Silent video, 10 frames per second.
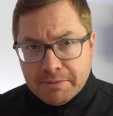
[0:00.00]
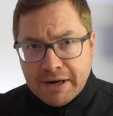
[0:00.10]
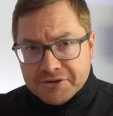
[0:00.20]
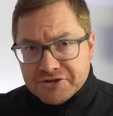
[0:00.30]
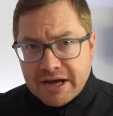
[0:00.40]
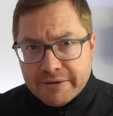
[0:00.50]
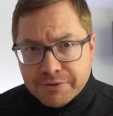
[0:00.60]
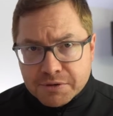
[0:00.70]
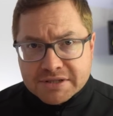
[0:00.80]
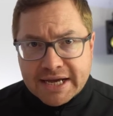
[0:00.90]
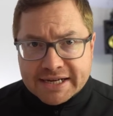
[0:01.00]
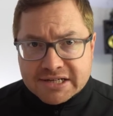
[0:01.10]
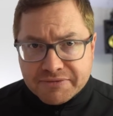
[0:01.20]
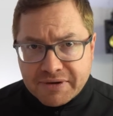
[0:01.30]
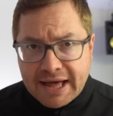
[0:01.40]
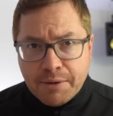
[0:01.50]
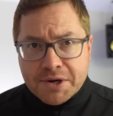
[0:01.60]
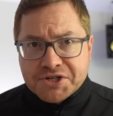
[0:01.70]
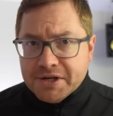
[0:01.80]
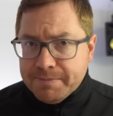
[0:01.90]
miles an hour, 4 seconds flat,
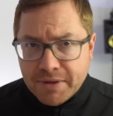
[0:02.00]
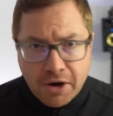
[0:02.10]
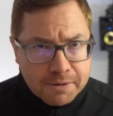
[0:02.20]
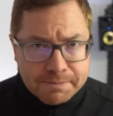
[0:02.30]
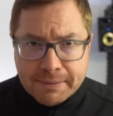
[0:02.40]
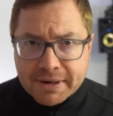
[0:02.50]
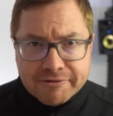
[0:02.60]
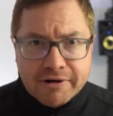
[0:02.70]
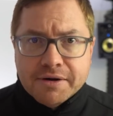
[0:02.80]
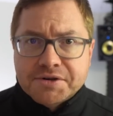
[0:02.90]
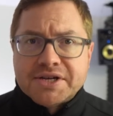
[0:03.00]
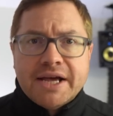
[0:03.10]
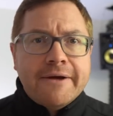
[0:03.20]
which on public roads